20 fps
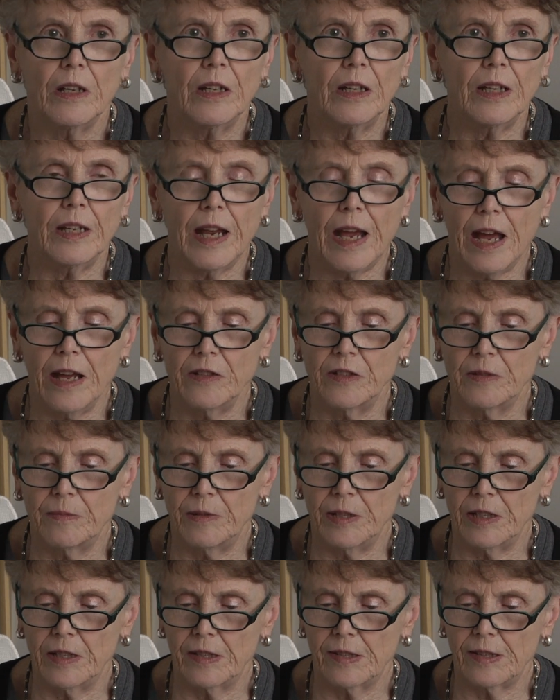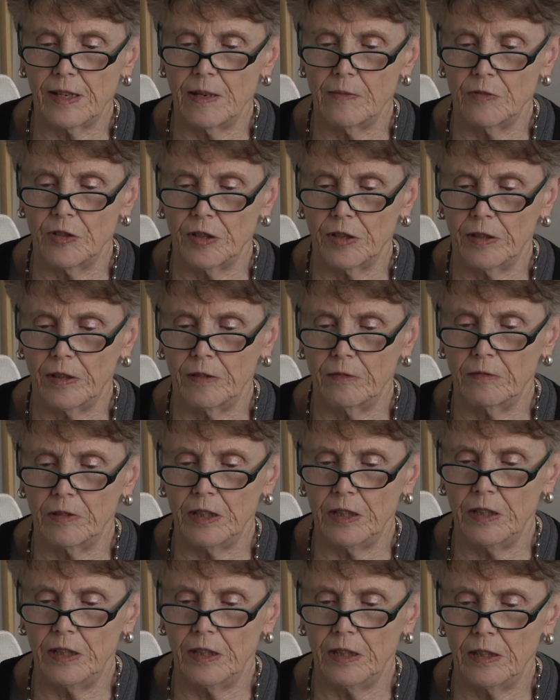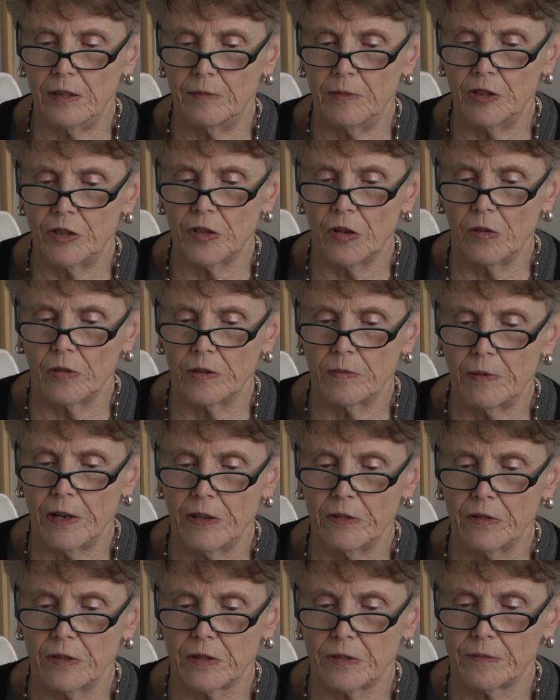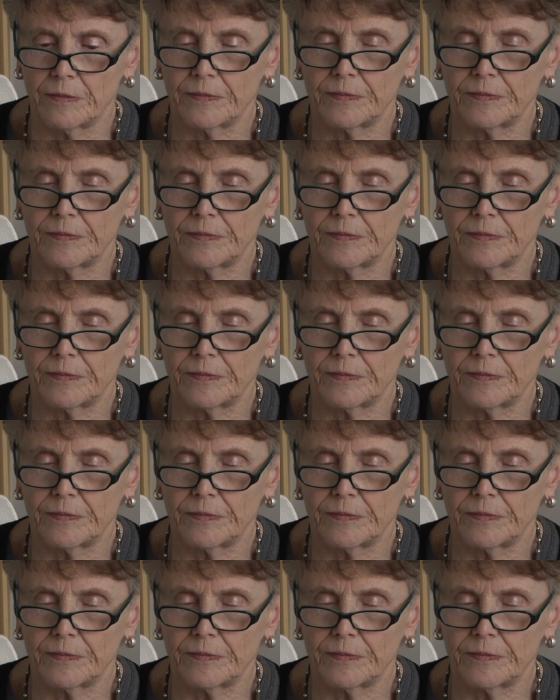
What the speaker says: It had to be the same Jerry Reed he had been told about,